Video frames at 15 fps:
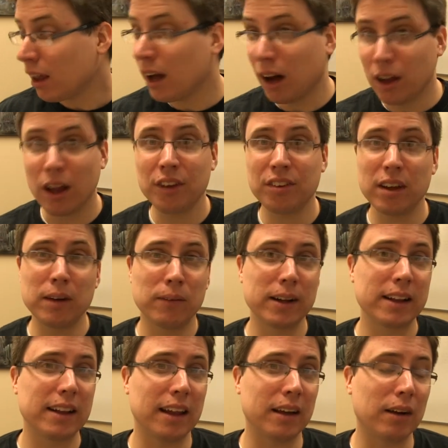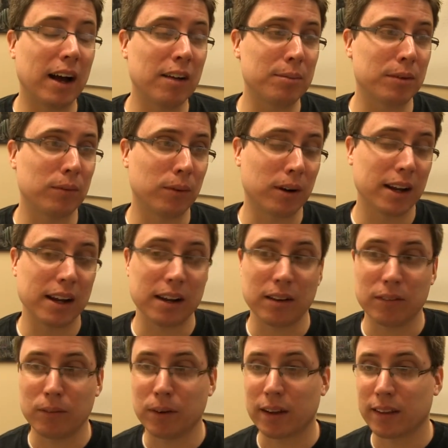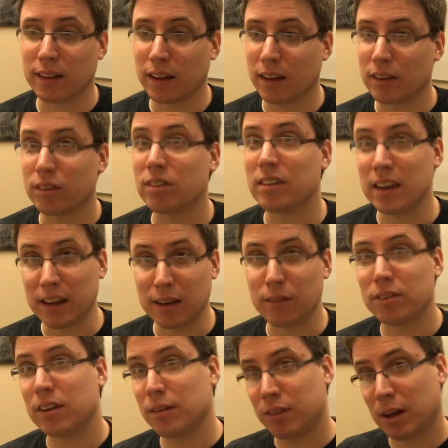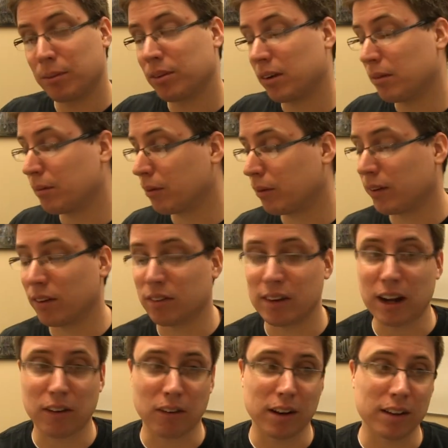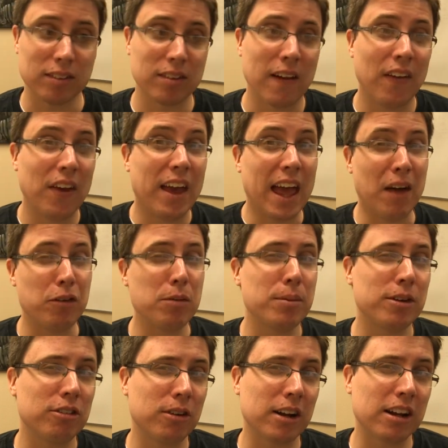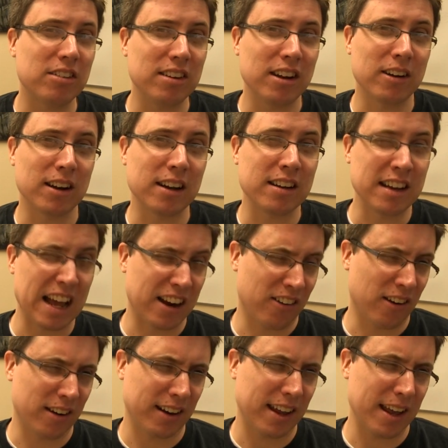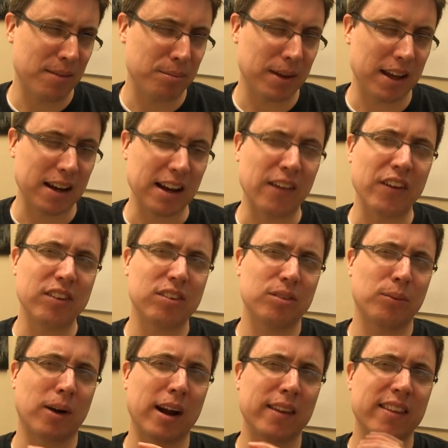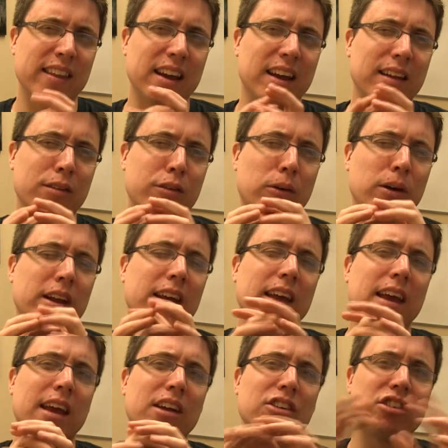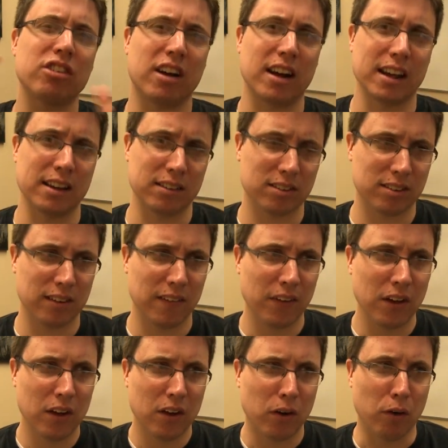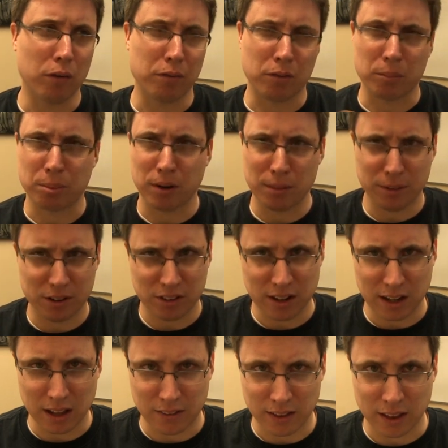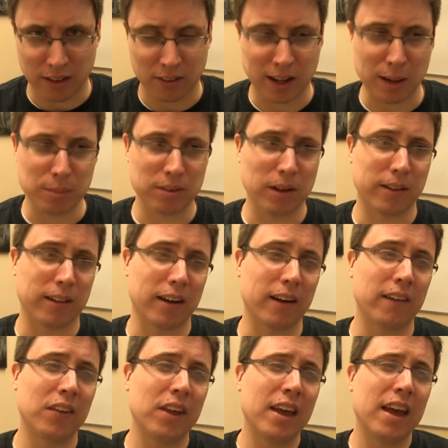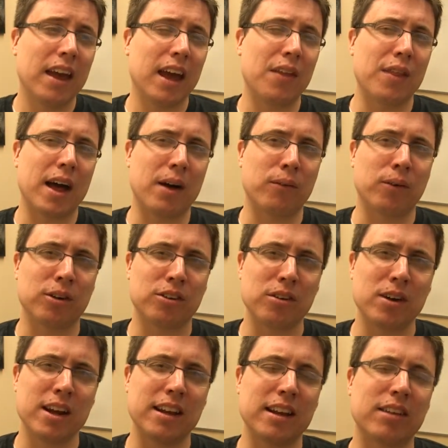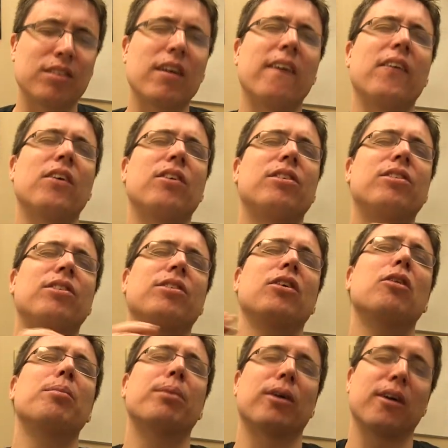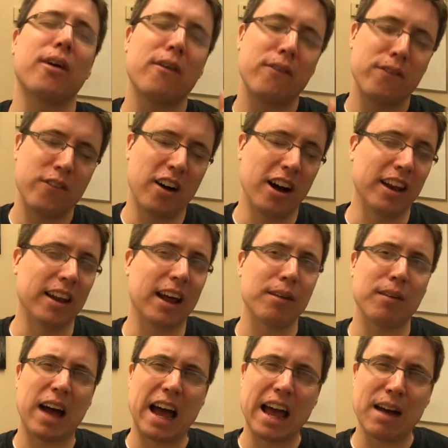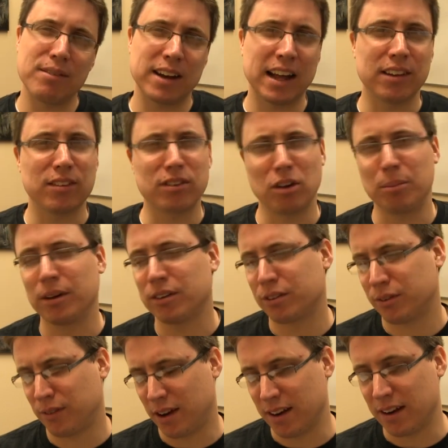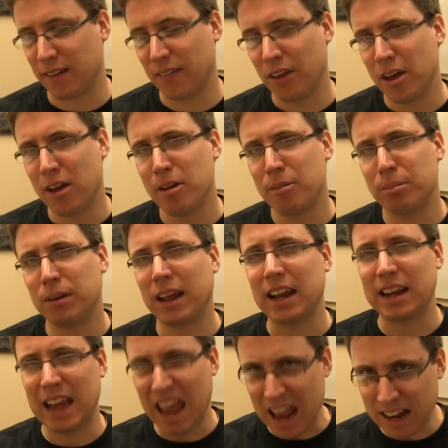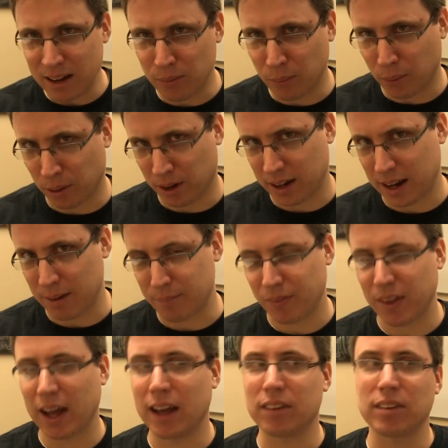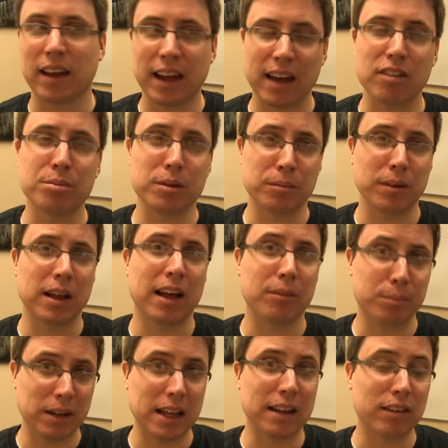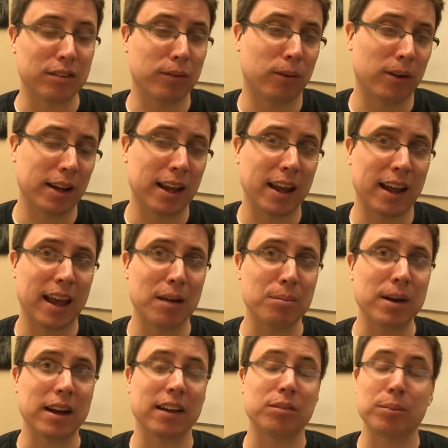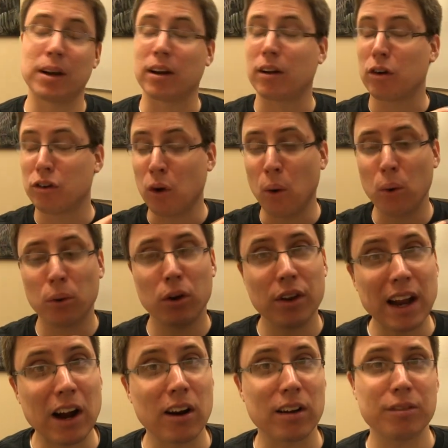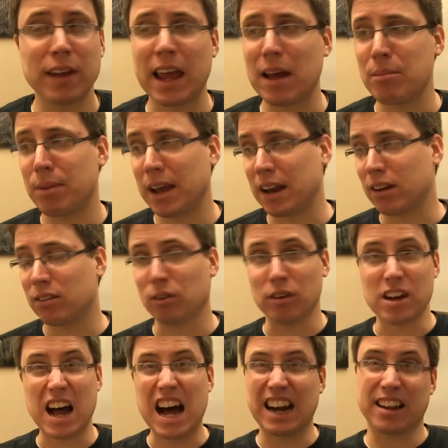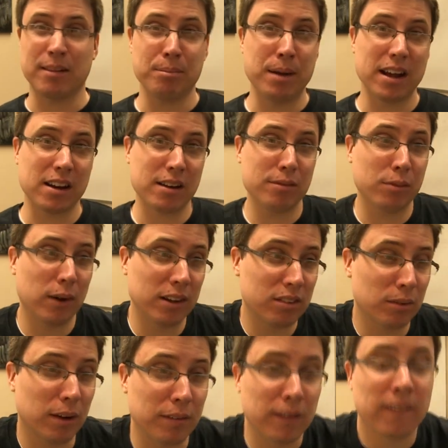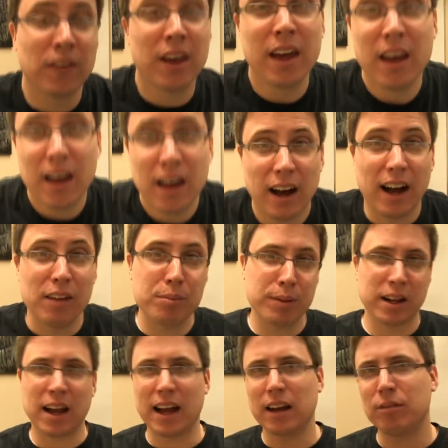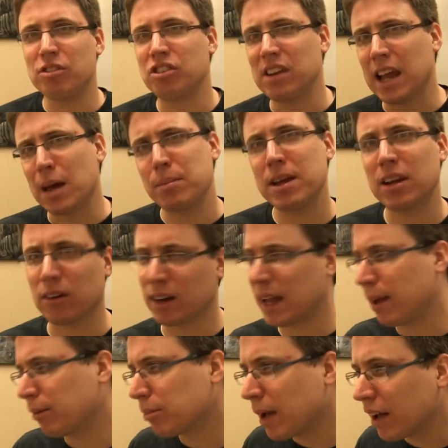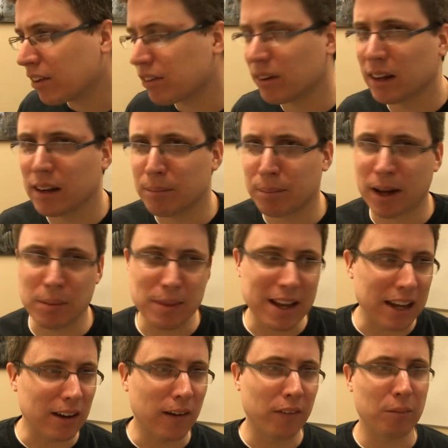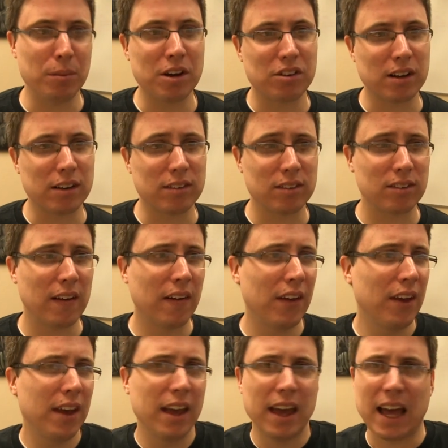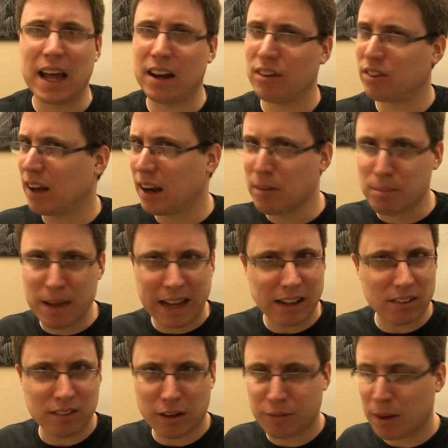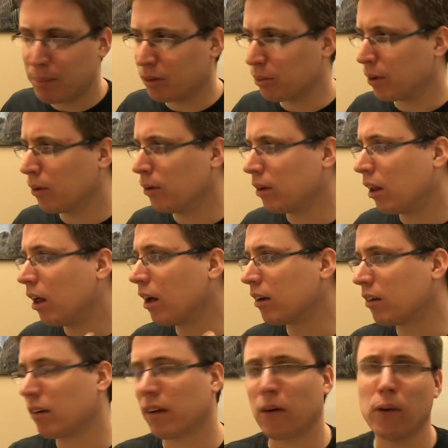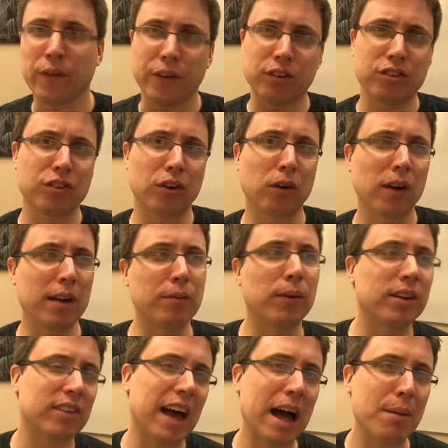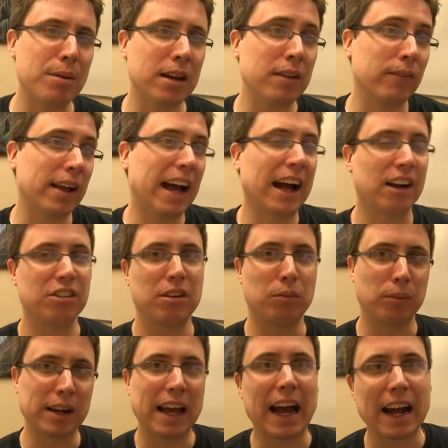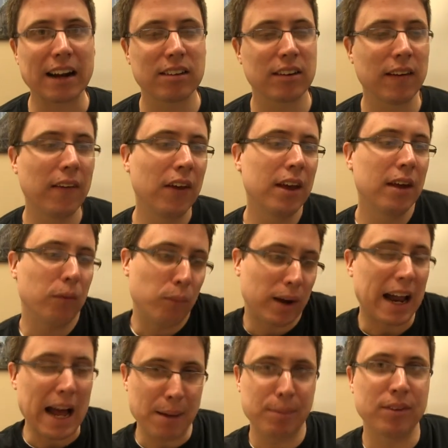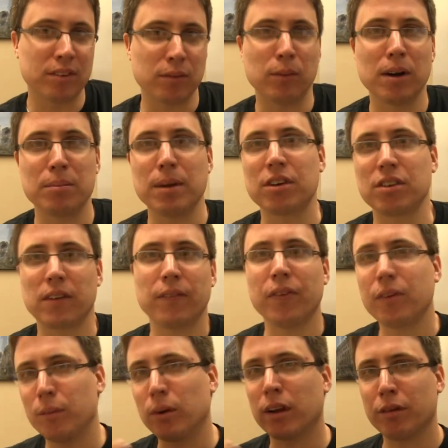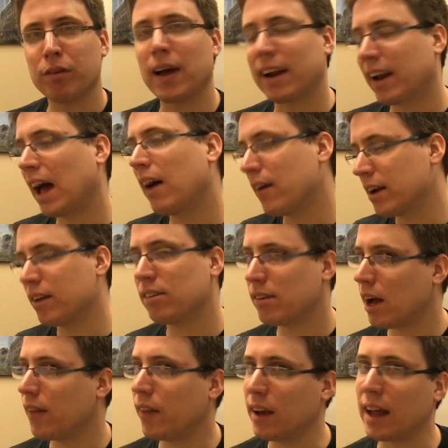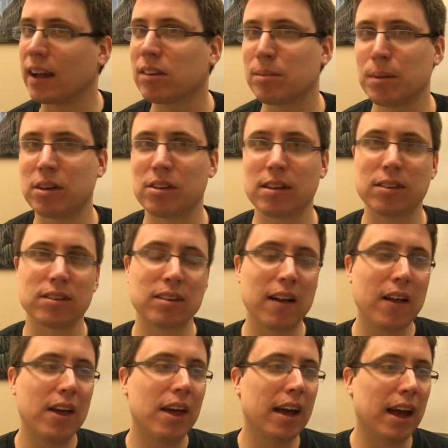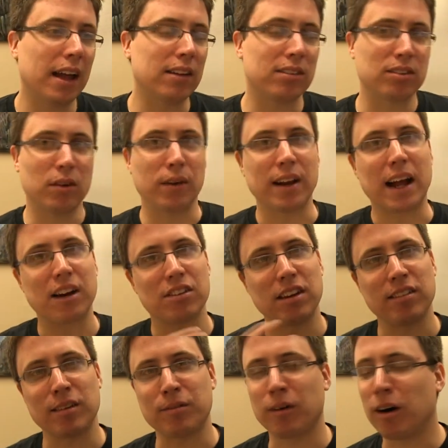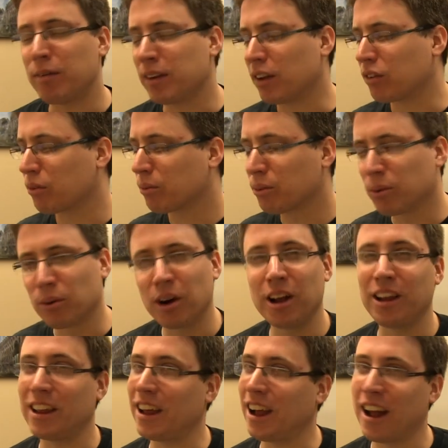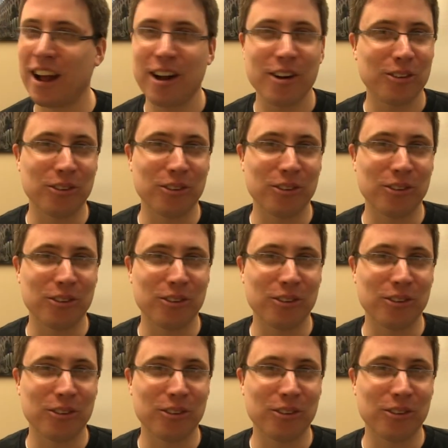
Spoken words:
I'll tell you one thing, I've been working with Steve comes in with his Necrons, and we've been doing a Tyranid Necron campaign. Now this is where I think 40K shines over pretty much any of the other games out there, and that we're doing this super fun. I haven't had so much fun playing any war game as I have been at playing this 40K campaign. It's been a total narrative campaign, so not competitive whatsoever. I've been kind of GMing or games mastering it by making all the missions and just kind of making stuff up as we go along to go with the story of what's happening. We actually react. What happens in one mission will affect how I design the next missions, and so it actually is evolving this really